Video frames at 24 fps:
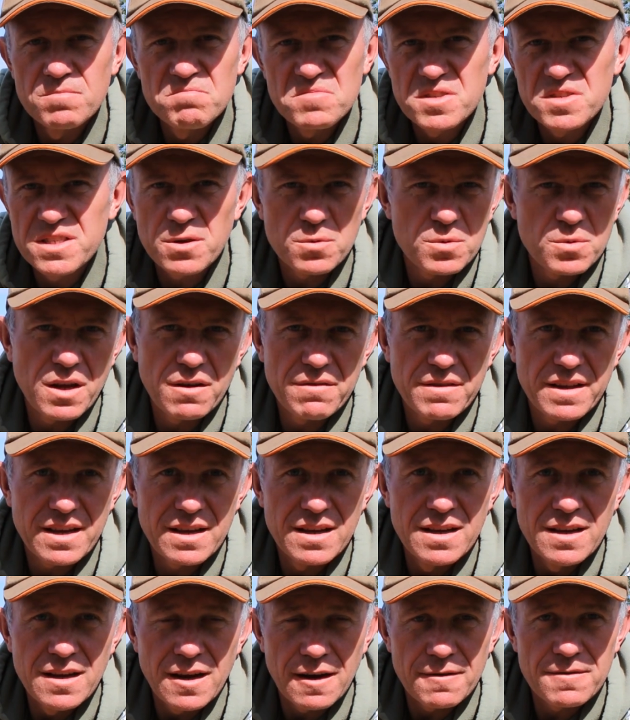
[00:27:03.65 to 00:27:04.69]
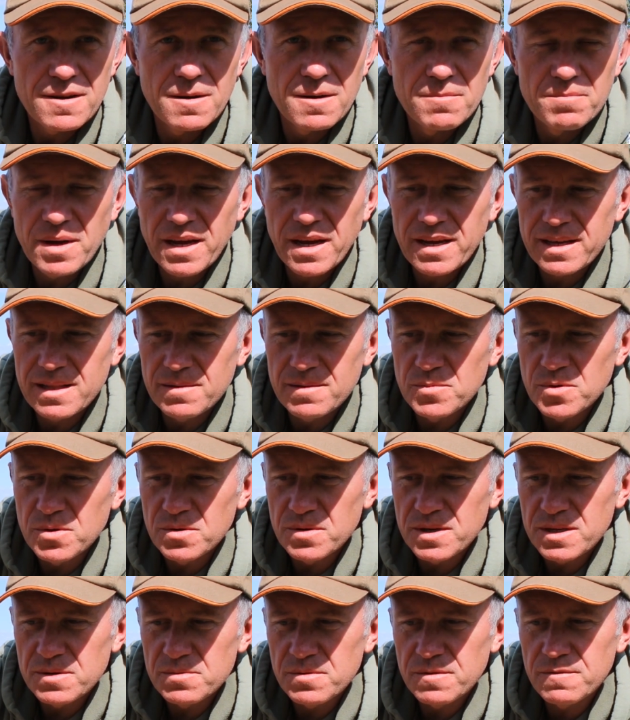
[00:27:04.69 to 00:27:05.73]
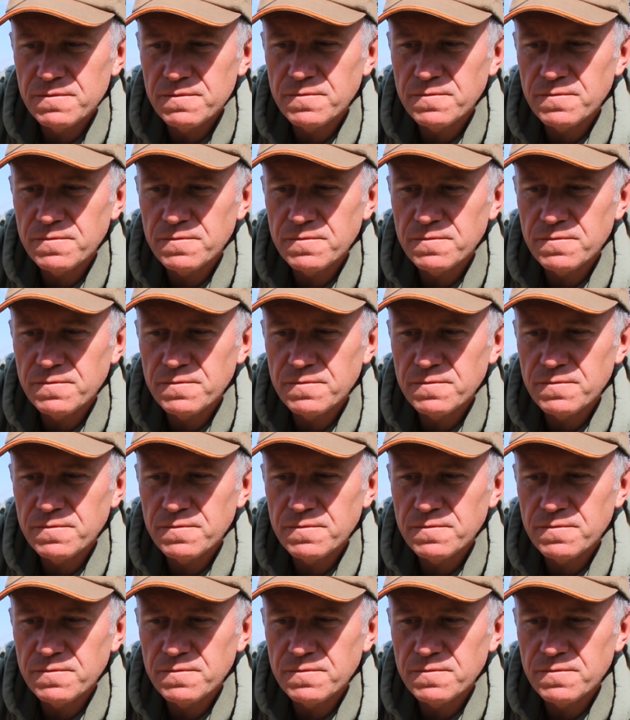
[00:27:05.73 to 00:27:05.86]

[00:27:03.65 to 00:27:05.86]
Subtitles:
Still nothing. I've come back in the mornings with